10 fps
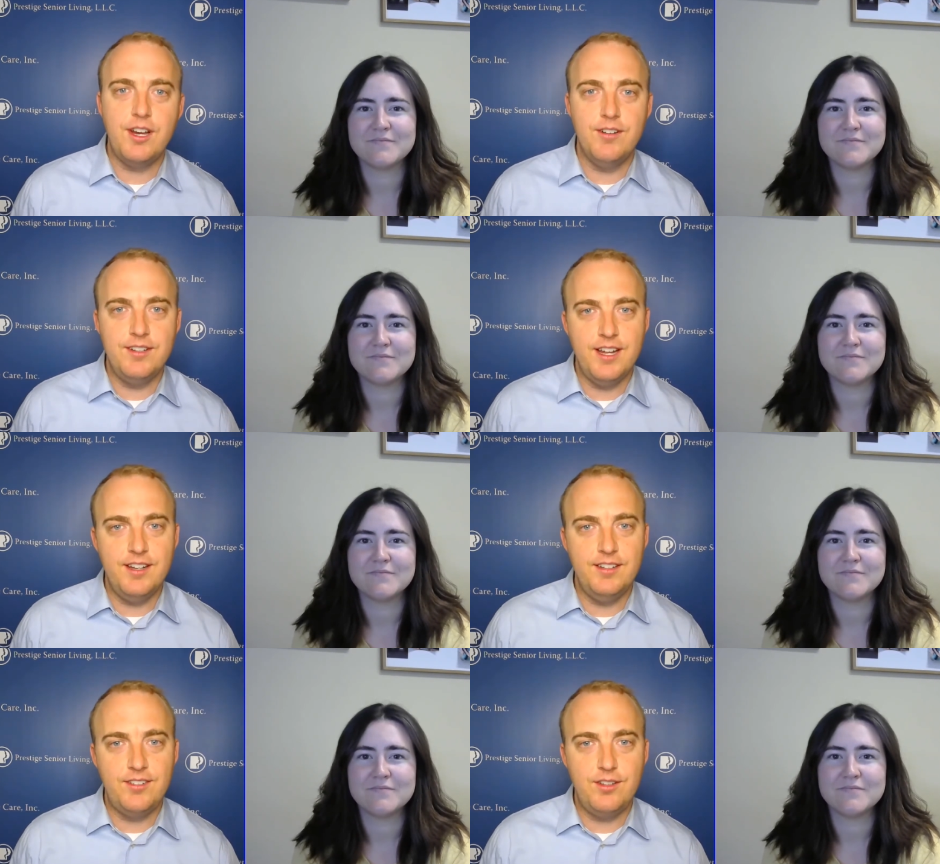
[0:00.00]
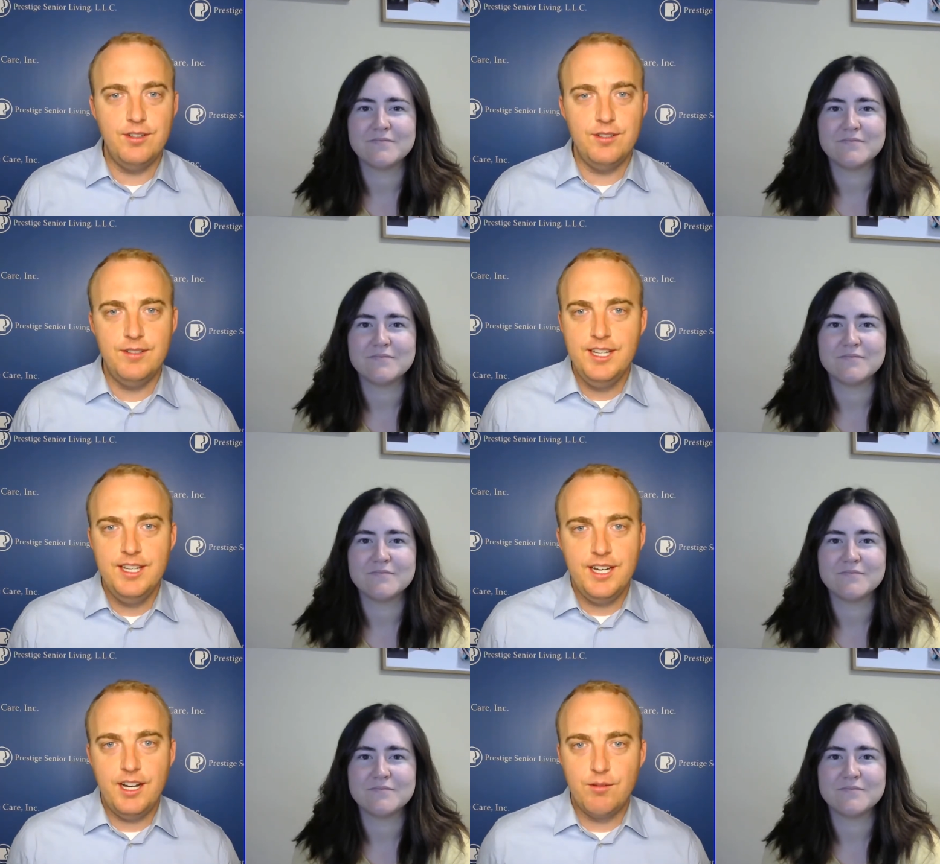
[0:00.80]
Speaker 1: care attendants to
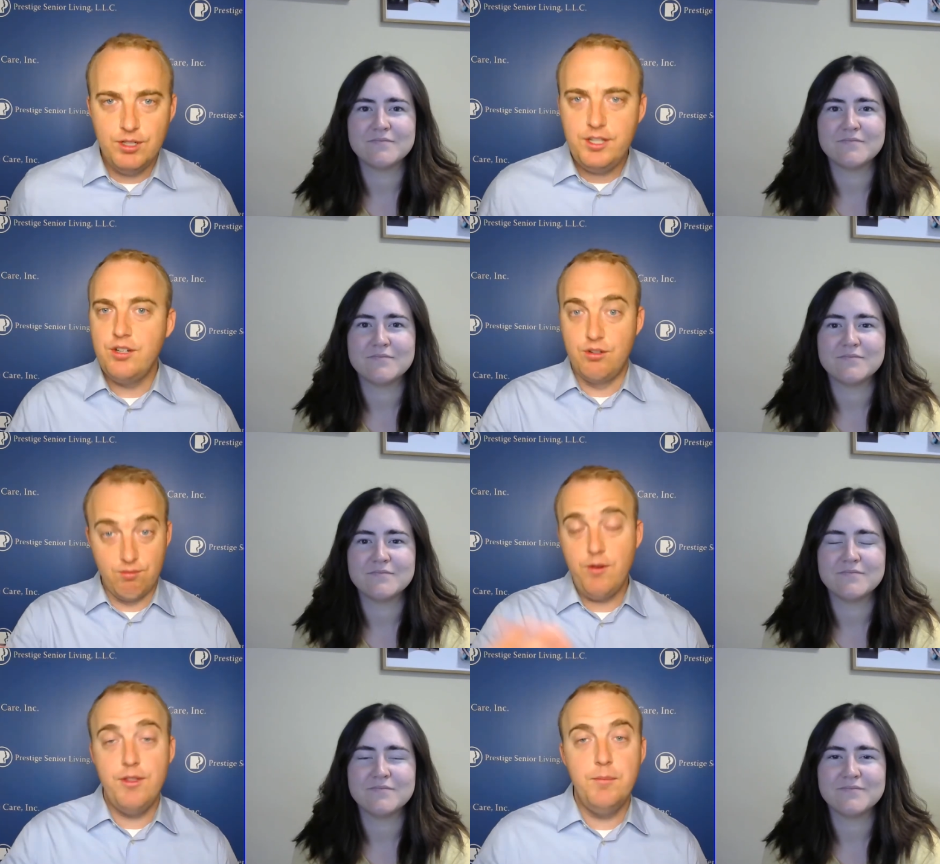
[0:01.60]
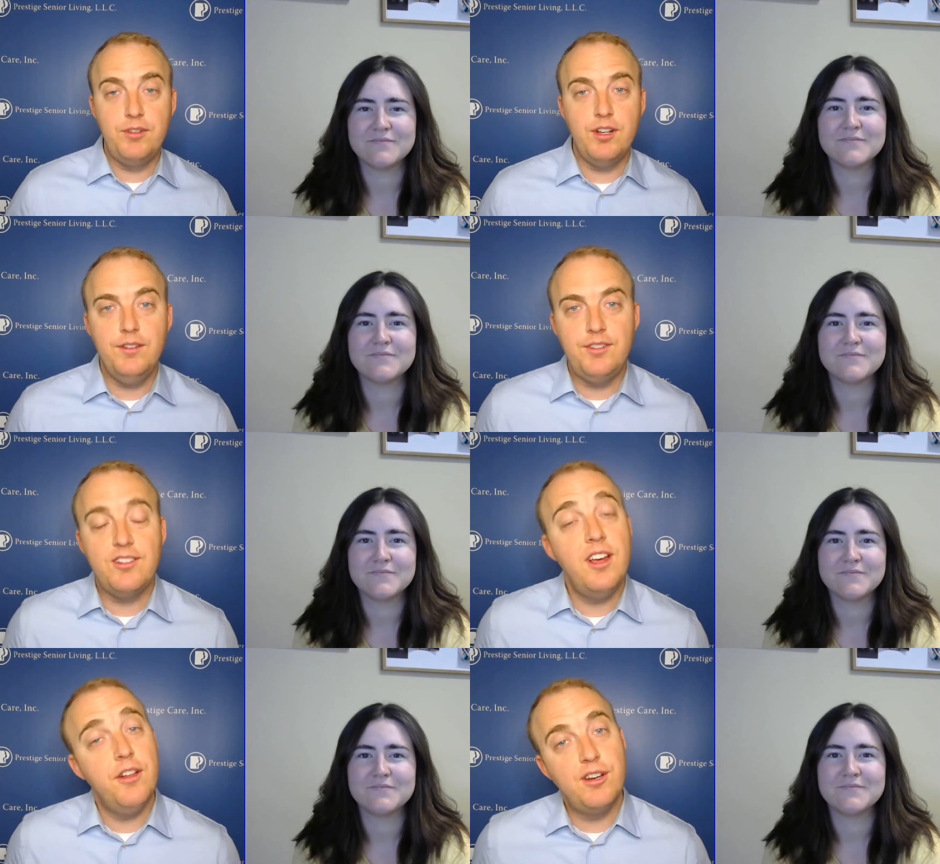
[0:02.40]
uh, really grow themselves
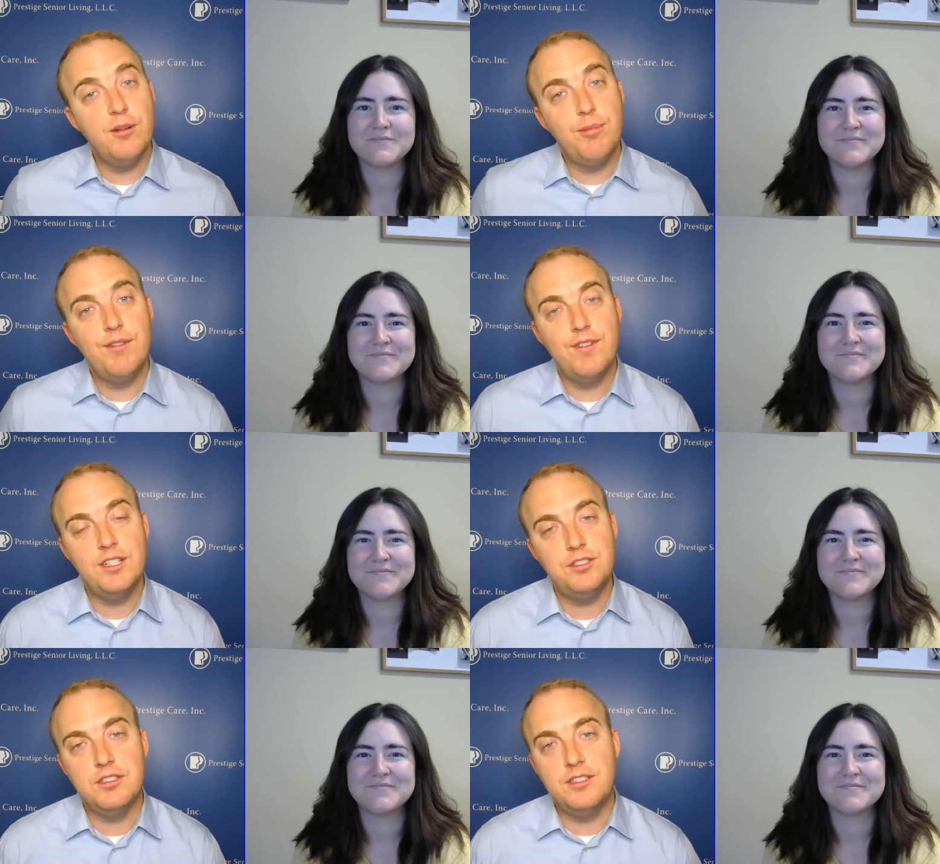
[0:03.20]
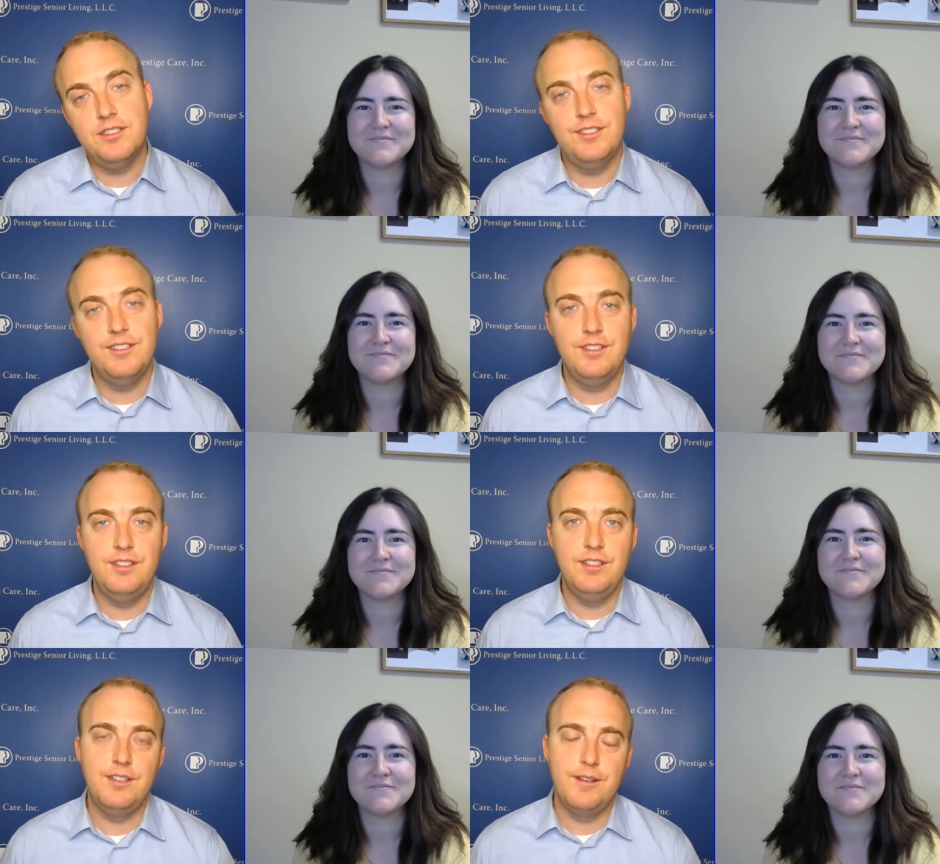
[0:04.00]
as a healthcare professional.
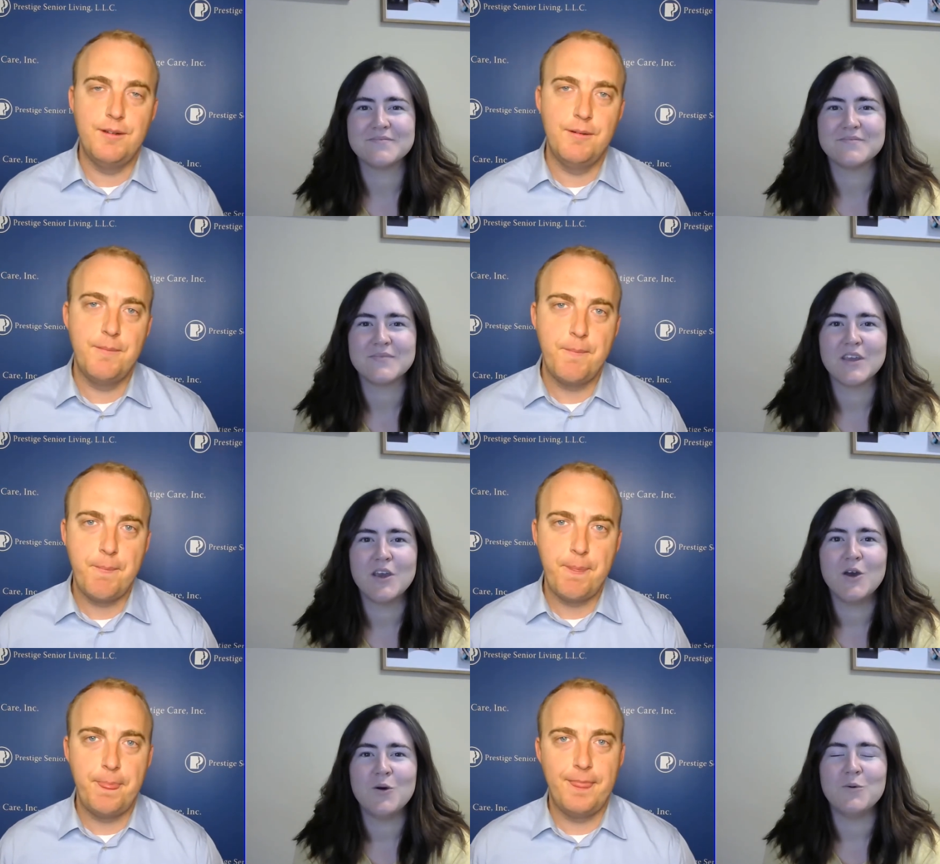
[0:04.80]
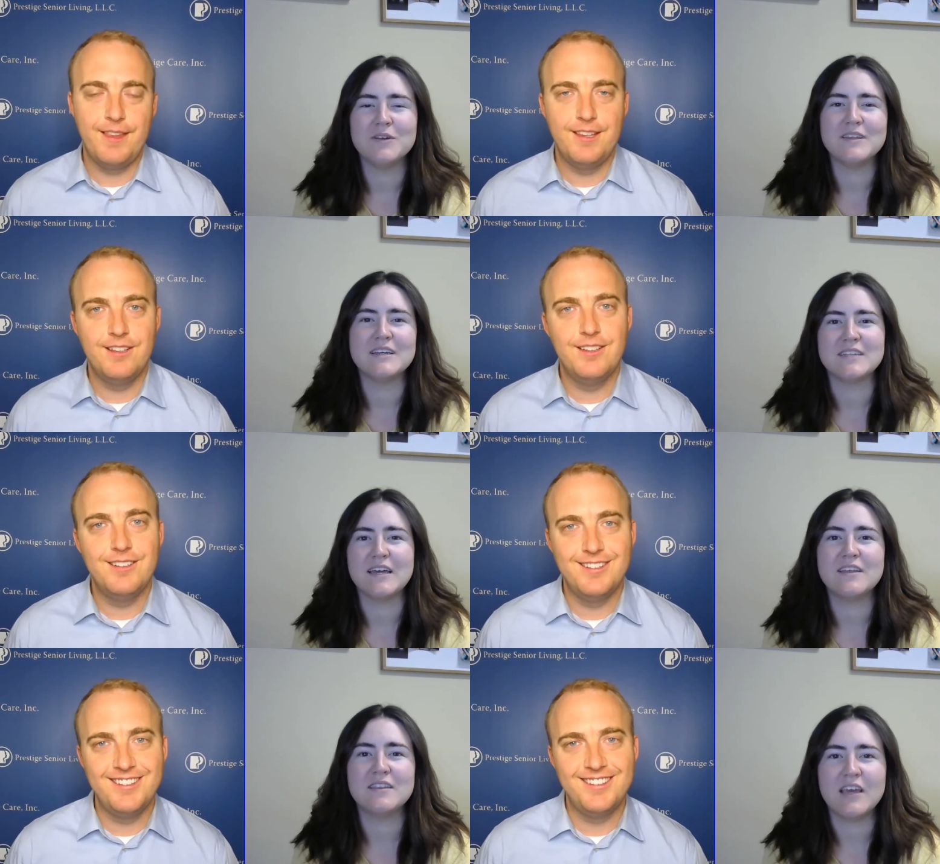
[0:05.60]
Speaker 2: Well, the
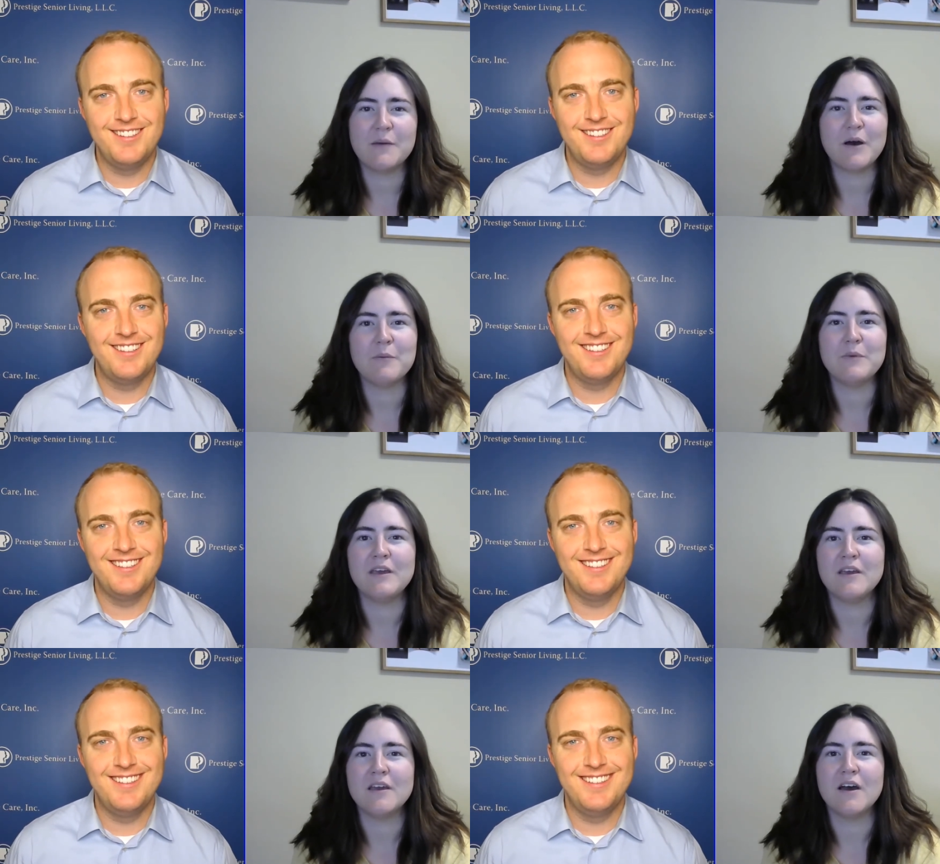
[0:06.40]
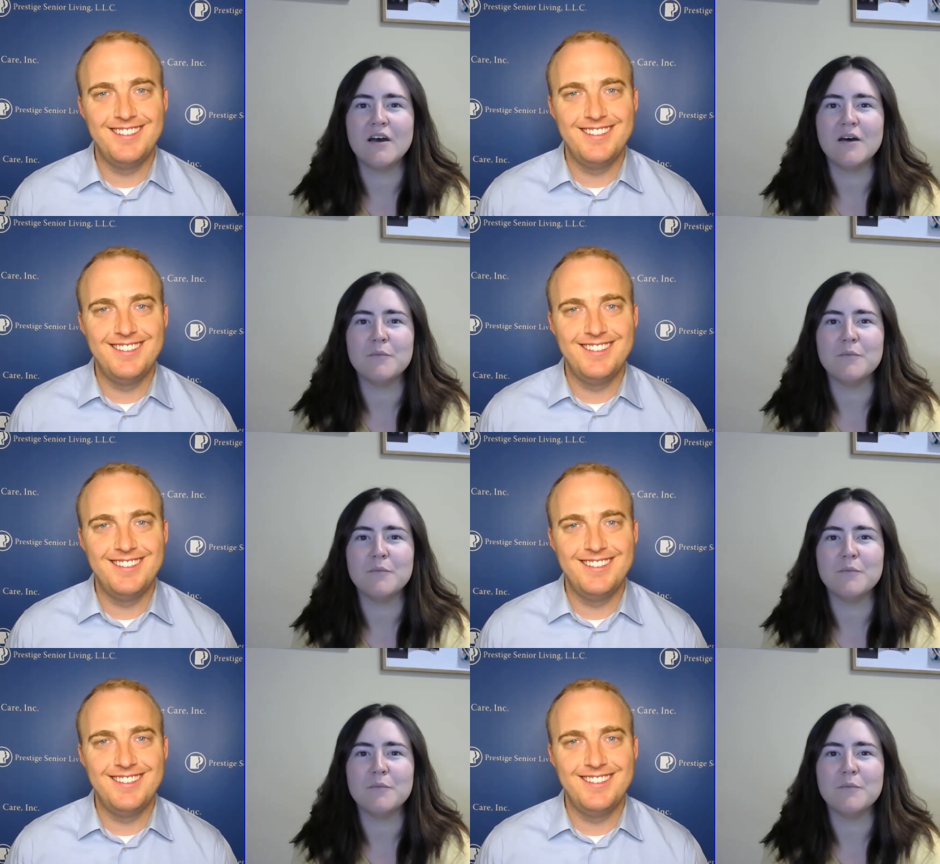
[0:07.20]
exciting thing about being a